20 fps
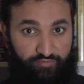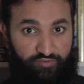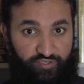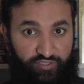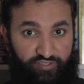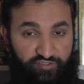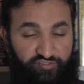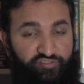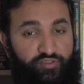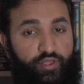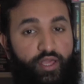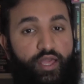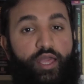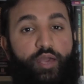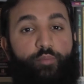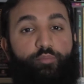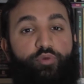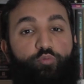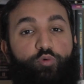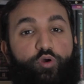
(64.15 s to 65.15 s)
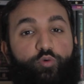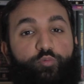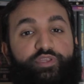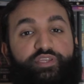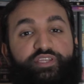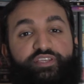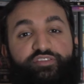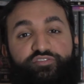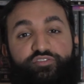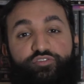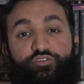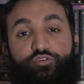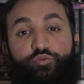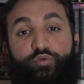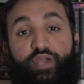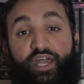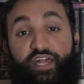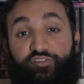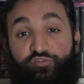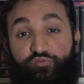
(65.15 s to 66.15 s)
evidence. But what we need to
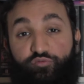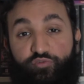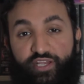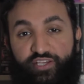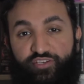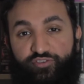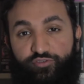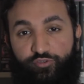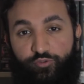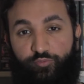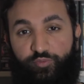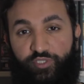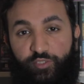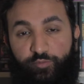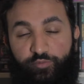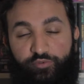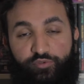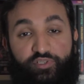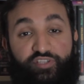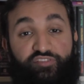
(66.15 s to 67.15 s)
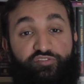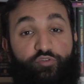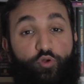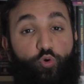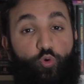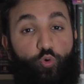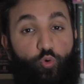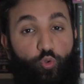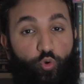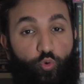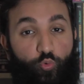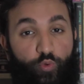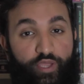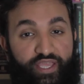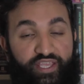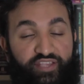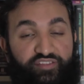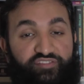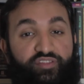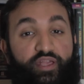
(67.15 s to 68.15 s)
do as rational people is
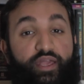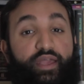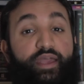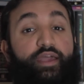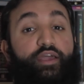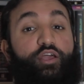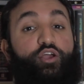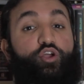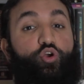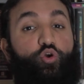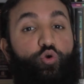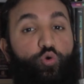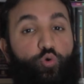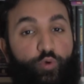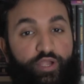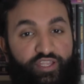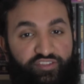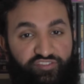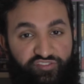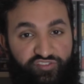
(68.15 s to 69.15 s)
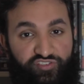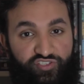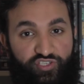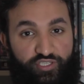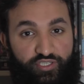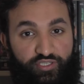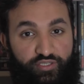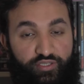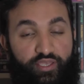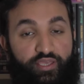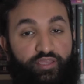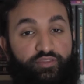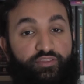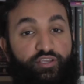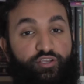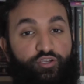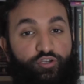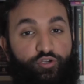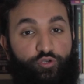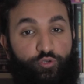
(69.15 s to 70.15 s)
always question
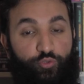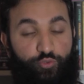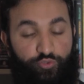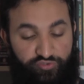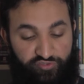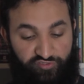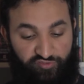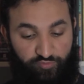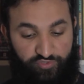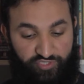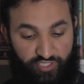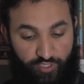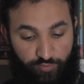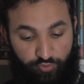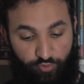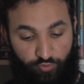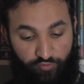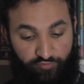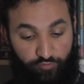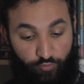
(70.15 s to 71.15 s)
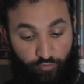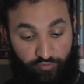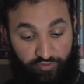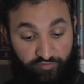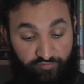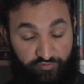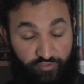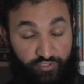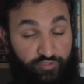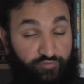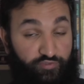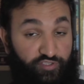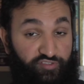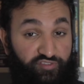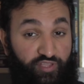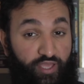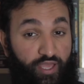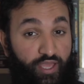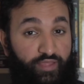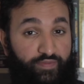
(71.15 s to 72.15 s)
the conclusions which are put forth in front of
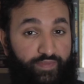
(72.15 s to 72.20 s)
us.